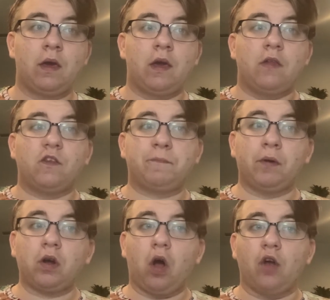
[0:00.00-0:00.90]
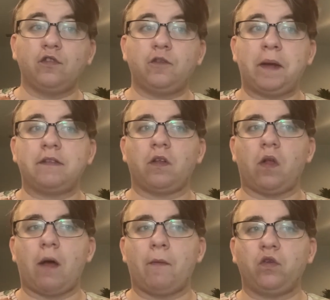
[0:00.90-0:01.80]
This book also spends
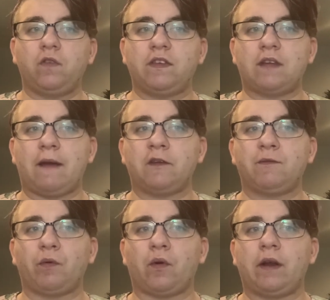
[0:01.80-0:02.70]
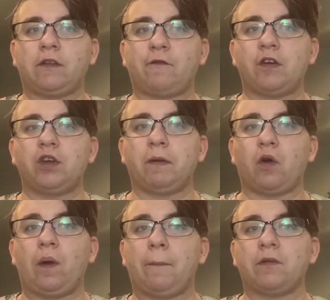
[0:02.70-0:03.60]
most of its time exploring the friendship
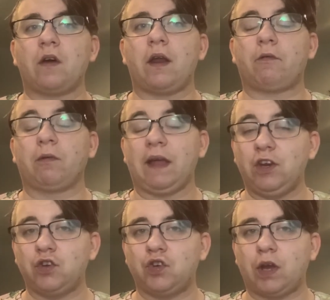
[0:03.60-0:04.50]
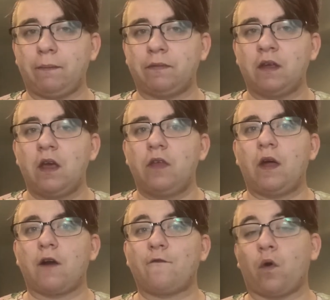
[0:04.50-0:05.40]
and queer platonic relationships
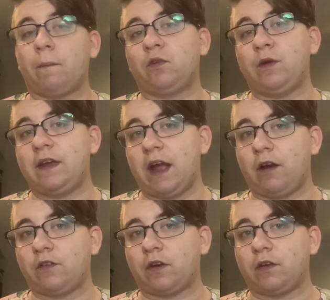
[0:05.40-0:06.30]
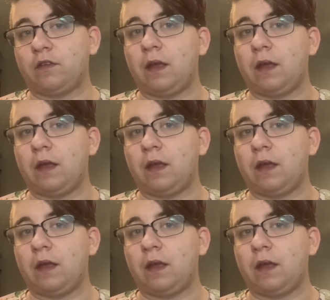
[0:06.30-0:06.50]
that are formed between characters,